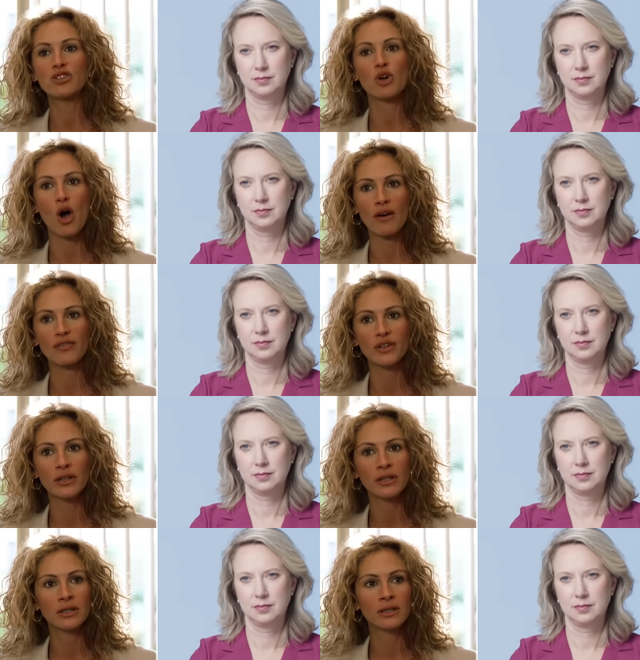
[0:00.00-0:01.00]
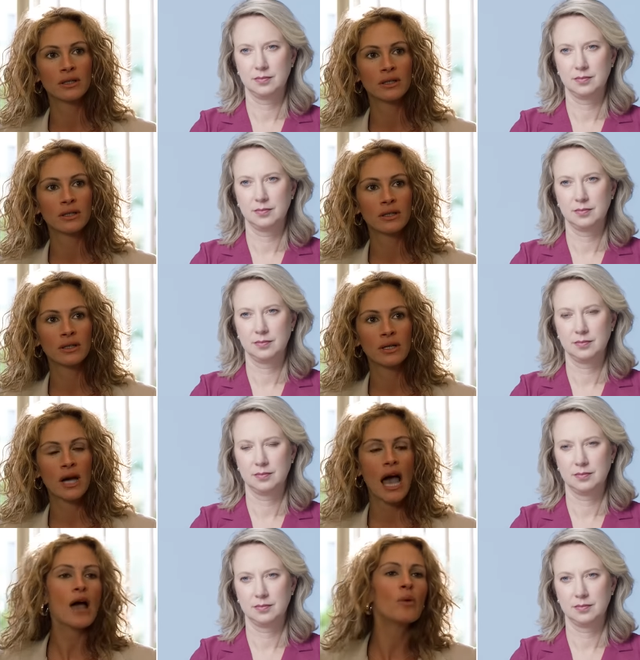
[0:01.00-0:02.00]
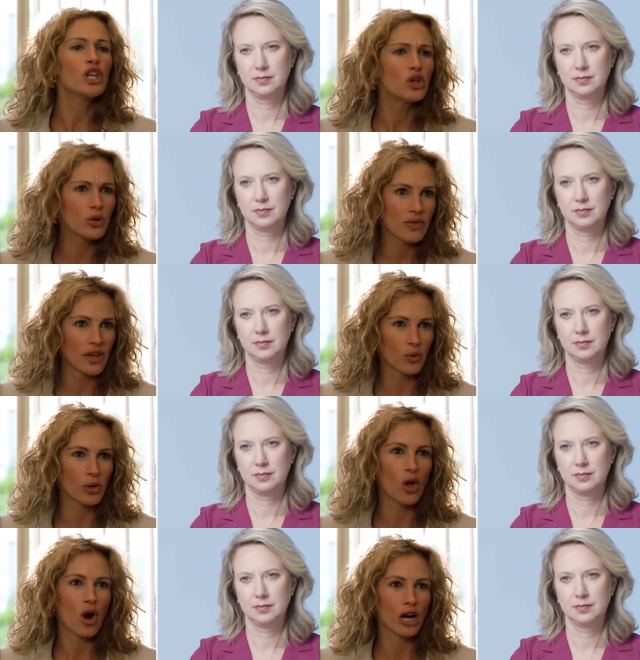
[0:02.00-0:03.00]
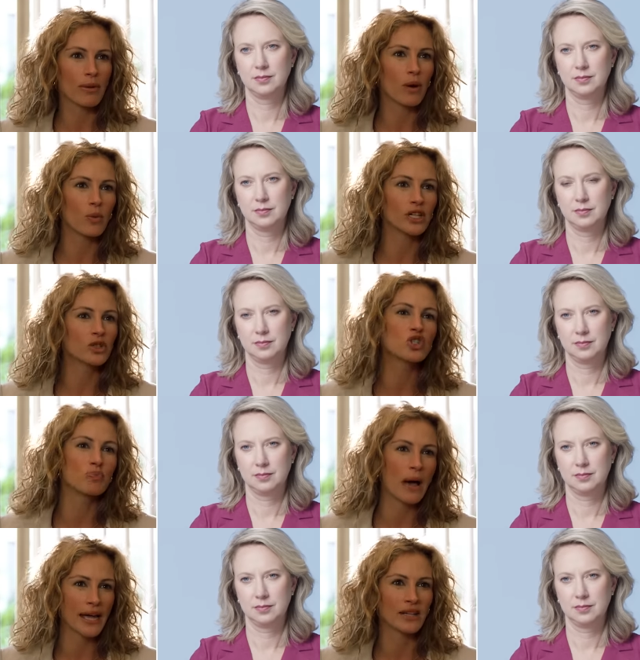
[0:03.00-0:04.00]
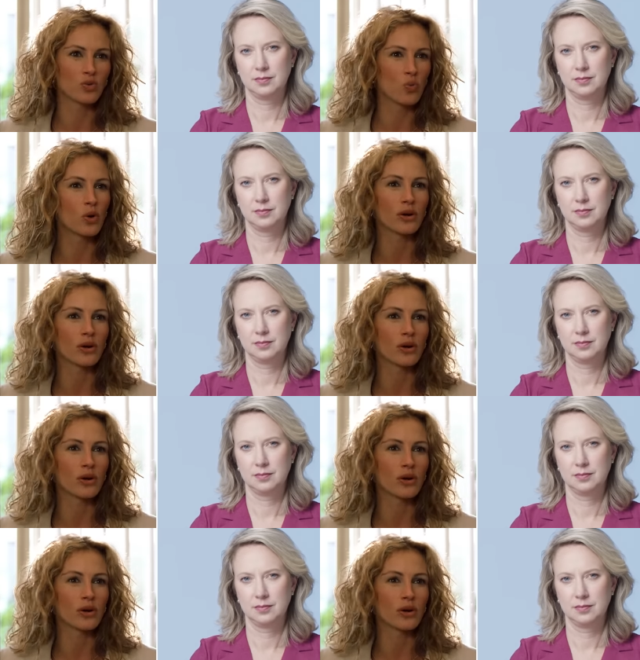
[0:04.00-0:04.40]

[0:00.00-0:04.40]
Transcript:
Speaker 1: ass offer, I want you to think real hard about what your spine is